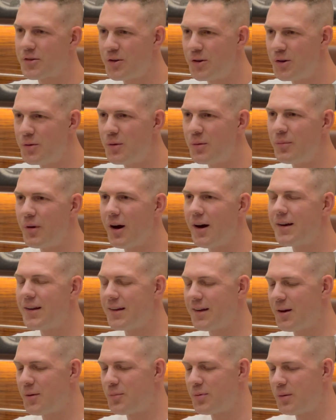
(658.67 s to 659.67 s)
to the human body.
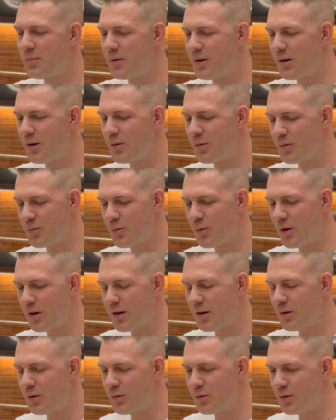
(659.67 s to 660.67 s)
Yeah, people are
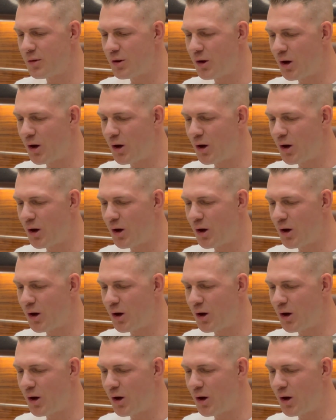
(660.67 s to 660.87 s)
working